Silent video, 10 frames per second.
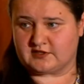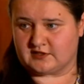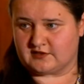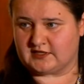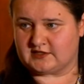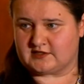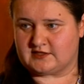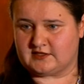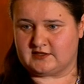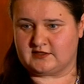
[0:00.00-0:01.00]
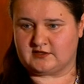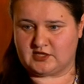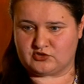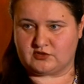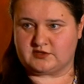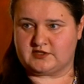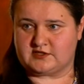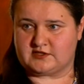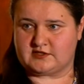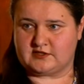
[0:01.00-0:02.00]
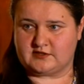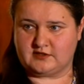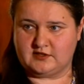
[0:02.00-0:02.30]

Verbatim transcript: Uh, that's the casualties uh,